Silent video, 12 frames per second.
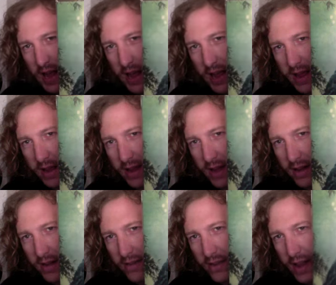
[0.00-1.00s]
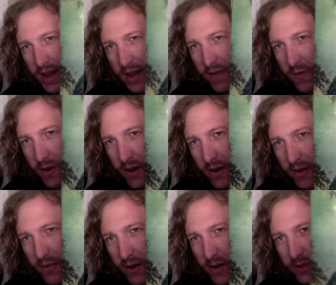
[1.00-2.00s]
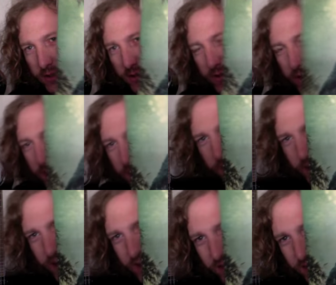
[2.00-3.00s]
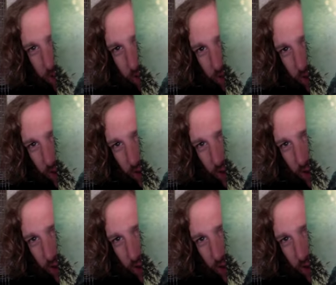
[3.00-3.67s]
and I got the Anywhere Record Store Day